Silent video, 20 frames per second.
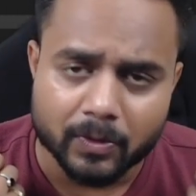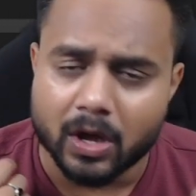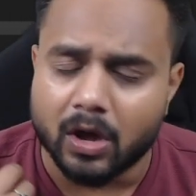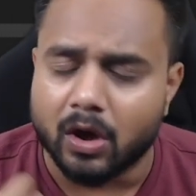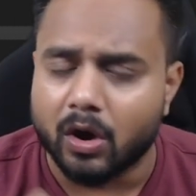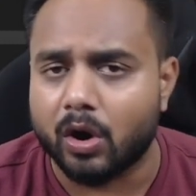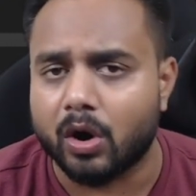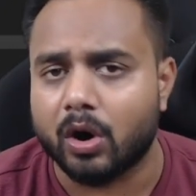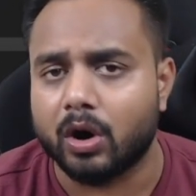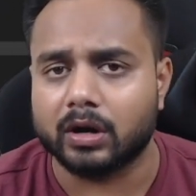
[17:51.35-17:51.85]

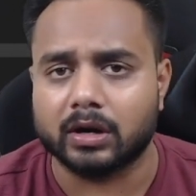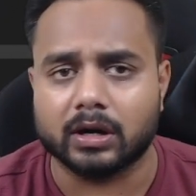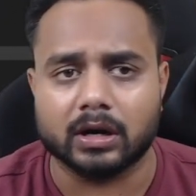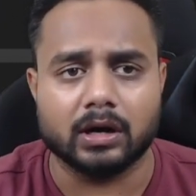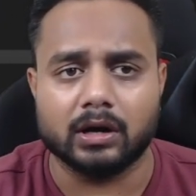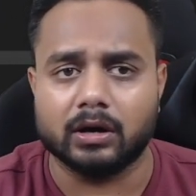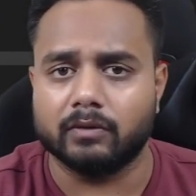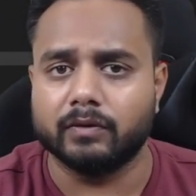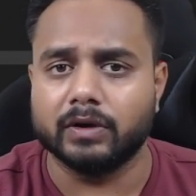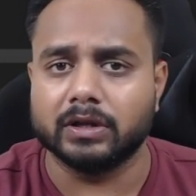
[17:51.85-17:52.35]

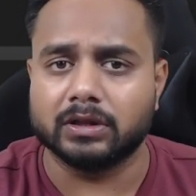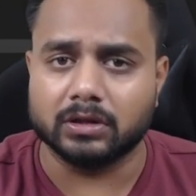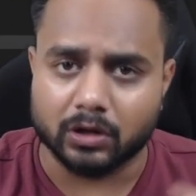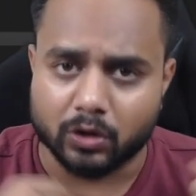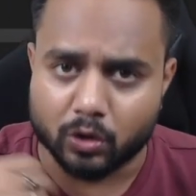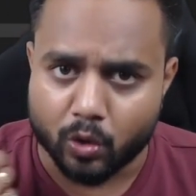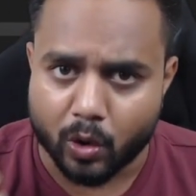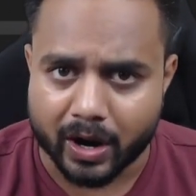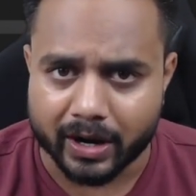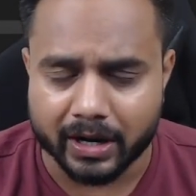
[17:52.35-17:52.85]
or with
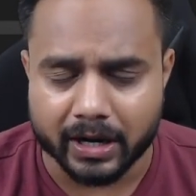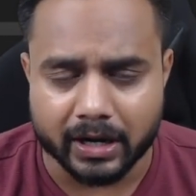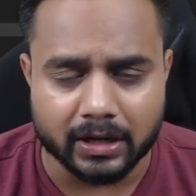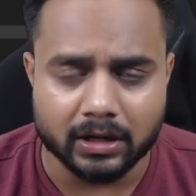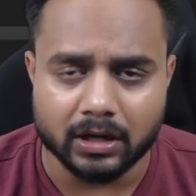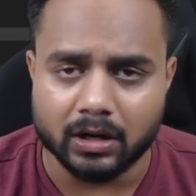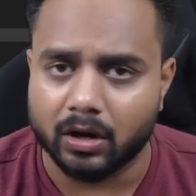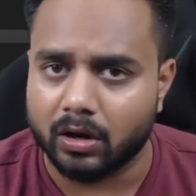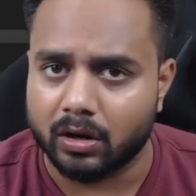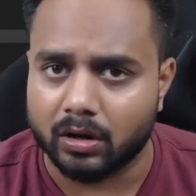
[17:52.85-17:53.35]

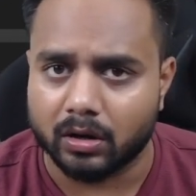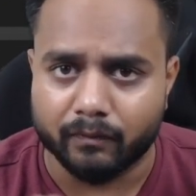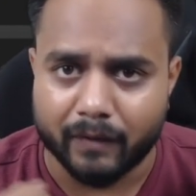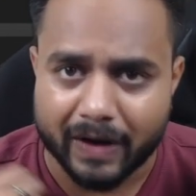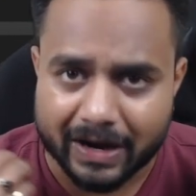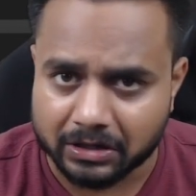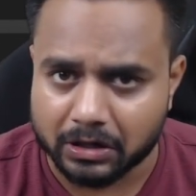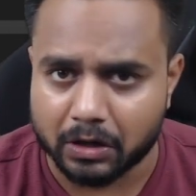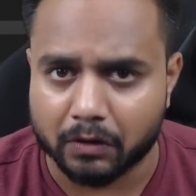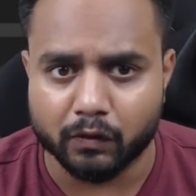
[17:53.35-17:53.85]
Quadent or
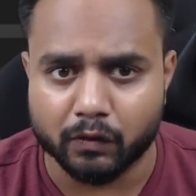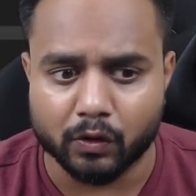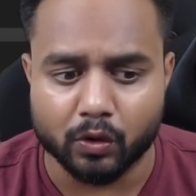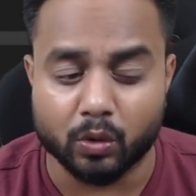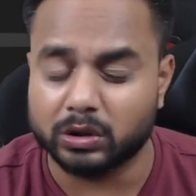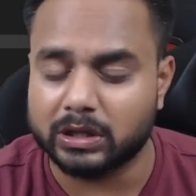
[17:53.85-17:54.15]
Vectorflow.